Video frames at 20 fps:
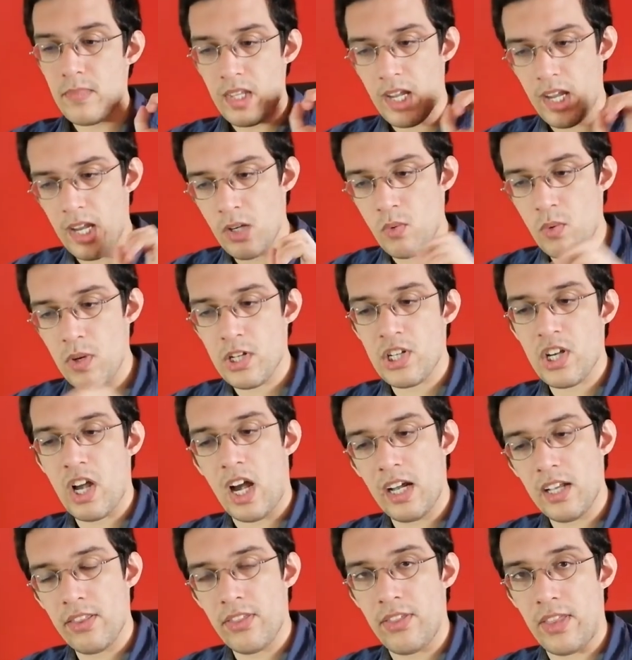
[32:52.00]
in which
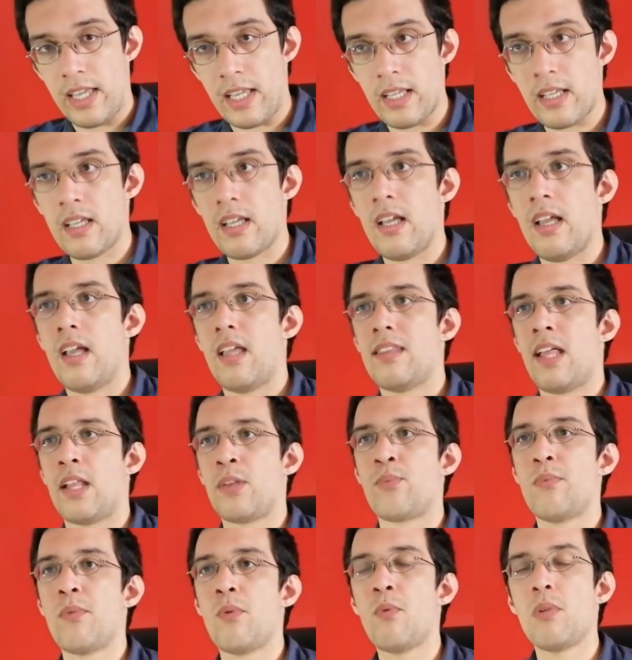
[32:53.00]
I think
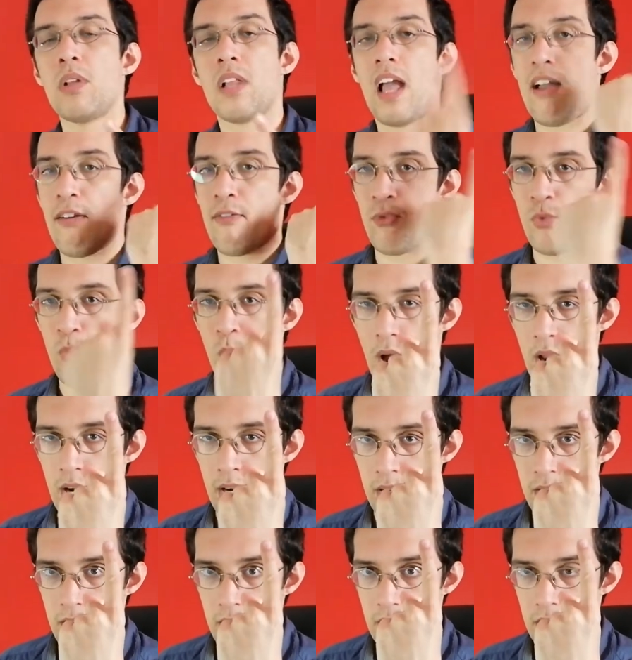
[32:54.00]
that we will have
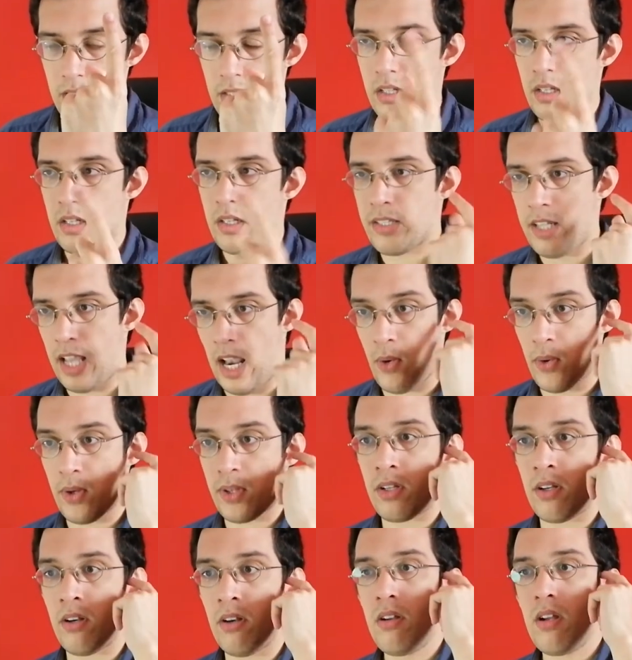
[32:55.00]
one
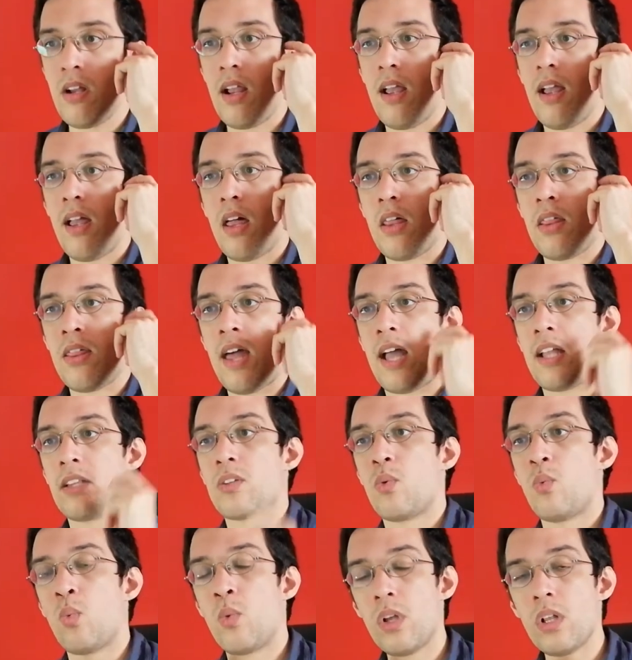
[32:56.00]
character that
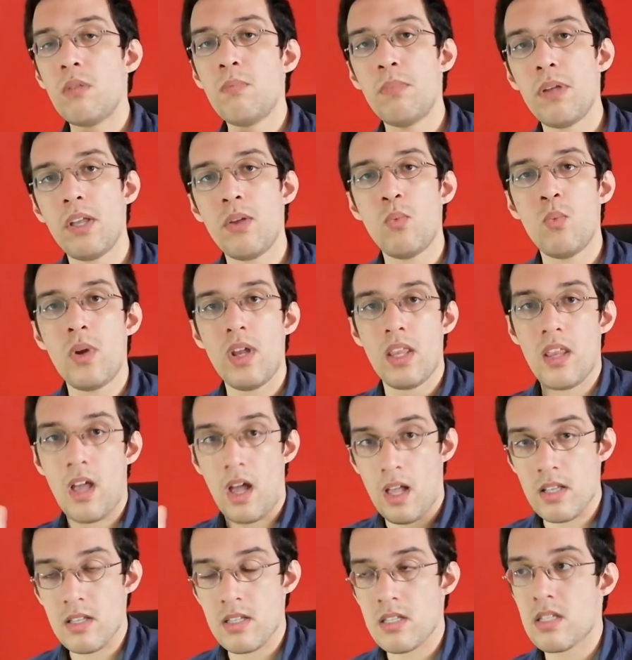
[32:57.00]
will be with
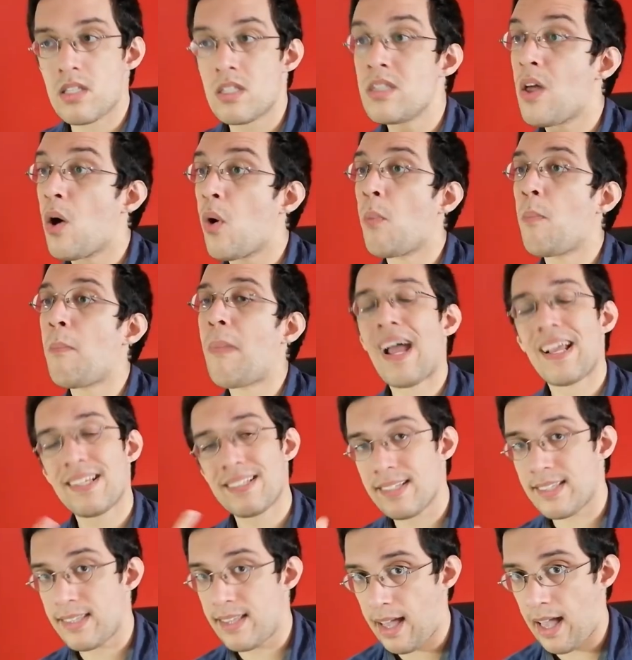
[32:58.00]
us no
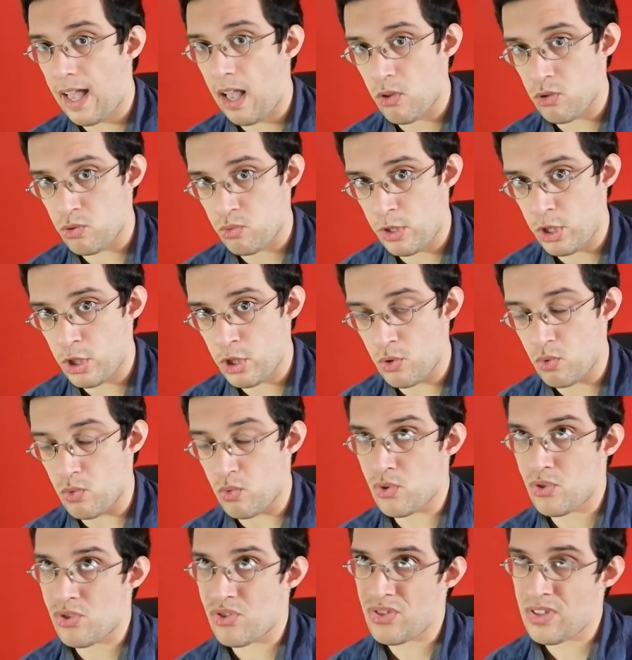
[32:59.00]
matter the house we
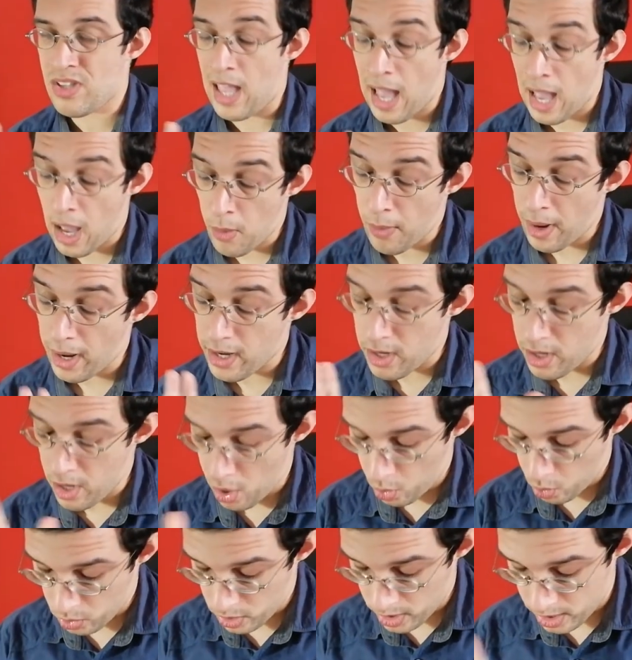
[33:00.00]
choose. Now I
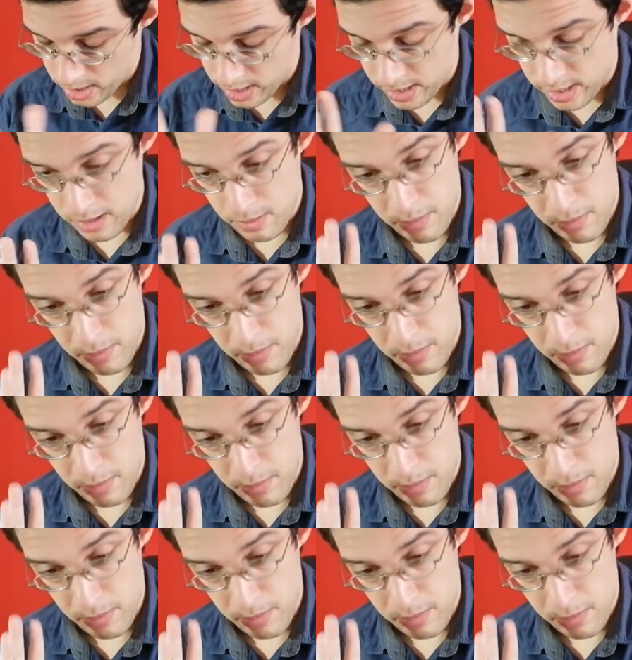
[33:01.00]
know this is a